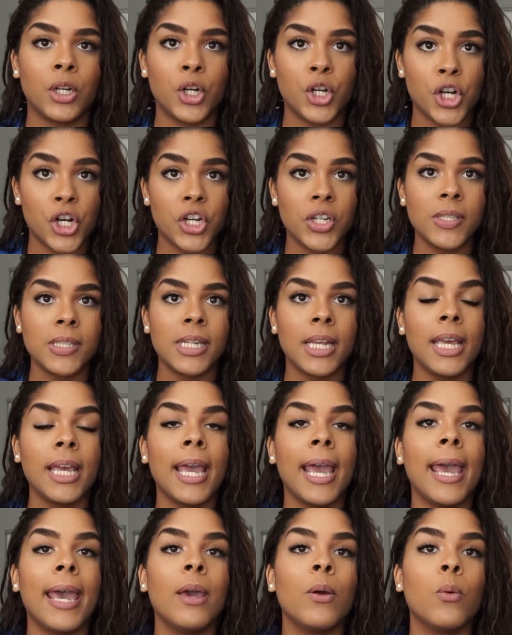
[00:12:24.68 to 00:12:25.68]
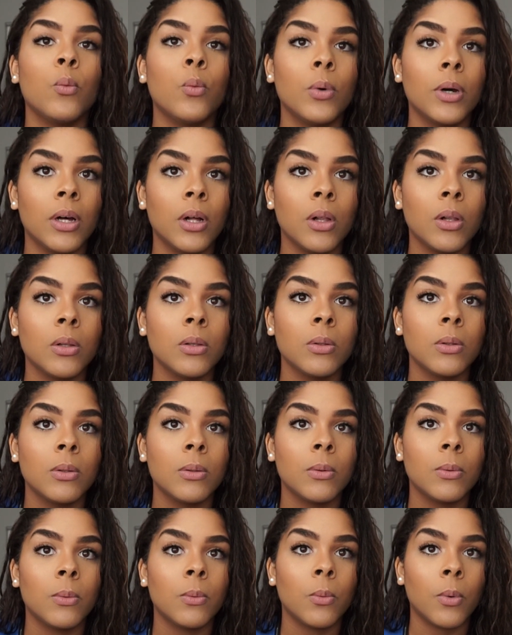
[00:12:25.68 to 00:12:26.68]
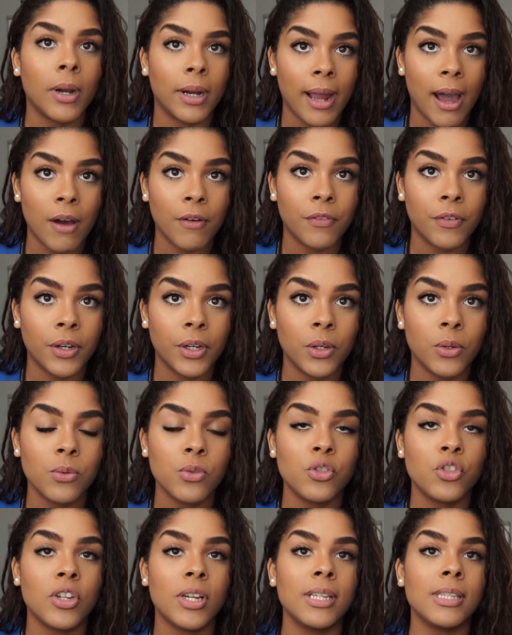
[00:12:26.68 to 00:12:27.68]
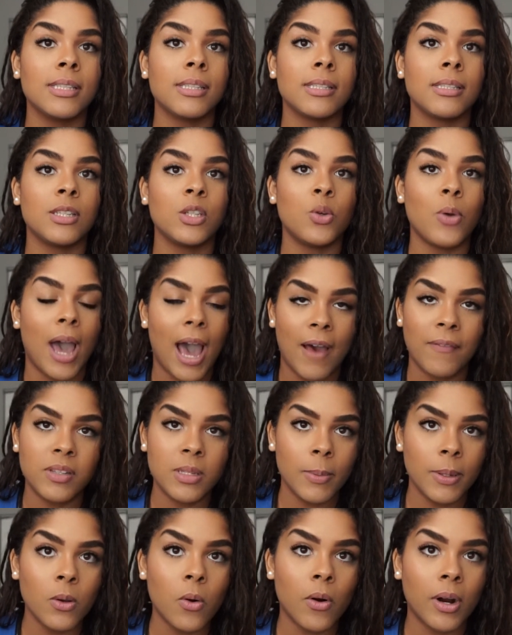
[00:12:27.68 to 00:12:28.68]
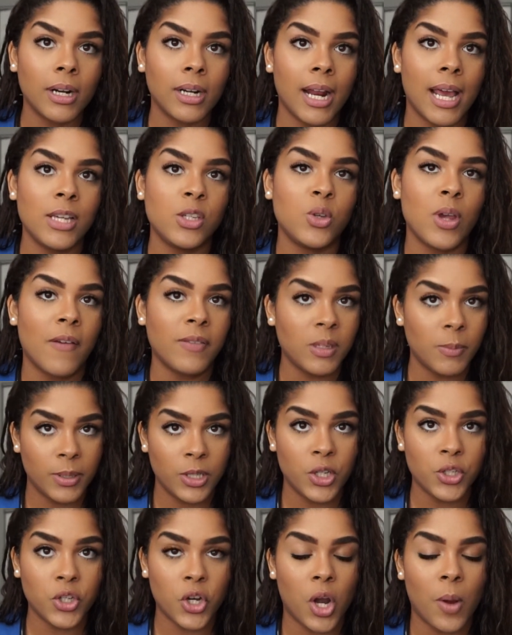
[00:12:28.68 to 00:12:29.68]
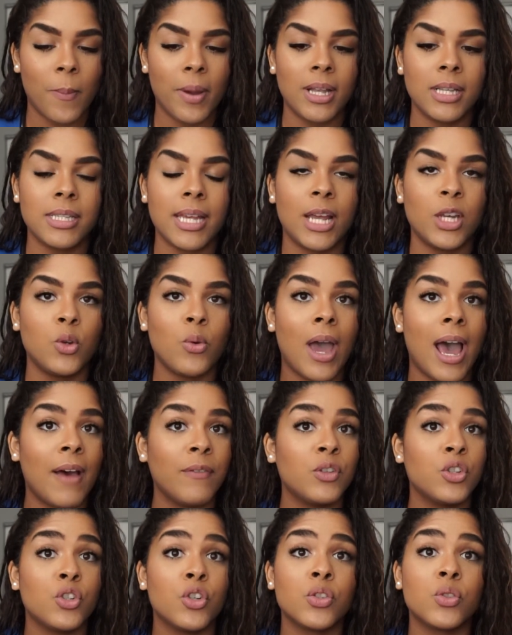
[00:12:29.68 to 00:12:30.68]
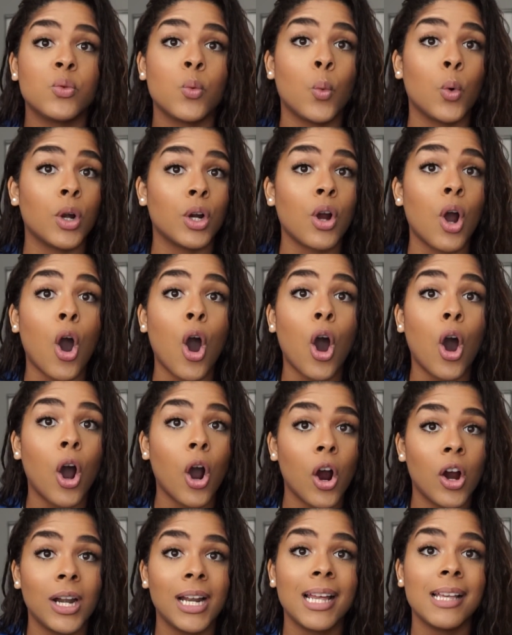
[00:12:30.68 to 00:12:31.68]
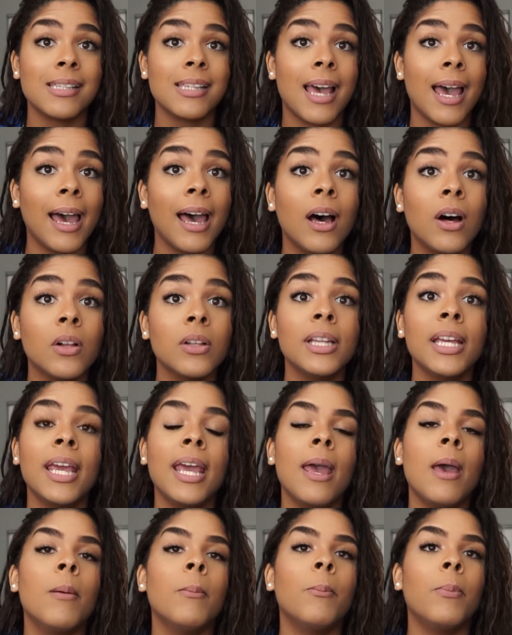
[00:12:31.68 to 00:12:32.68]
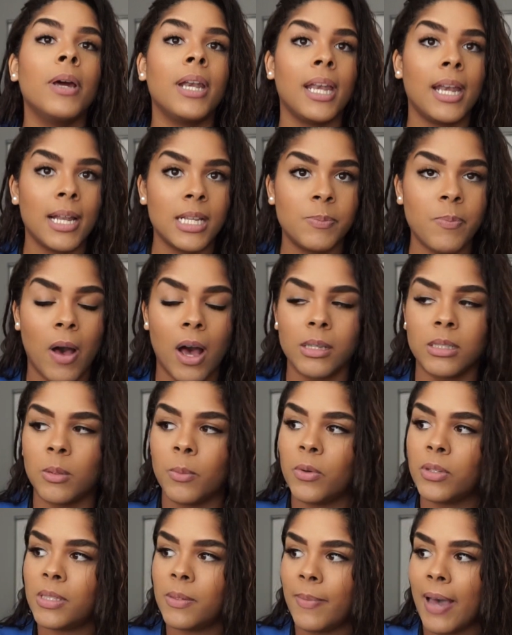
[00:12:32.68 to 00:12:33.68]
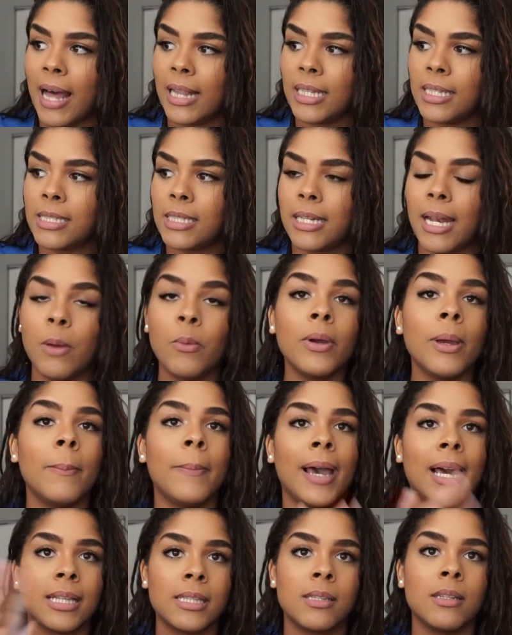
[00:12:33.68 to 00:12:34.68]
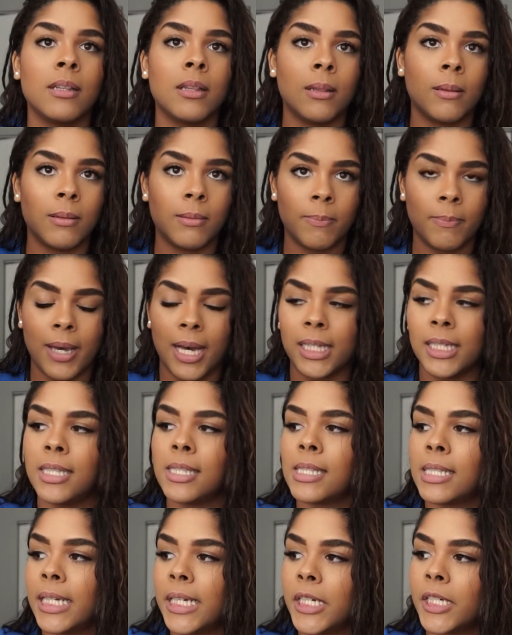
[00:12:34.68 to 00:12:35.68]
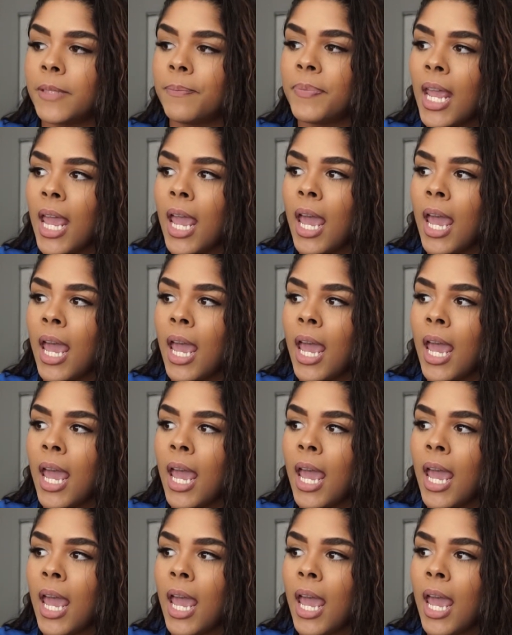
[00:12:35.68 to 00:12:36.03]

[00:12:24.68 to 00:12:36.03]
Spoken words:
nursing, it will work out for you. You have to be organized, you have to be determined, and you have to just work hard as hell. But it is possible to balance, and I will get back to the balance later.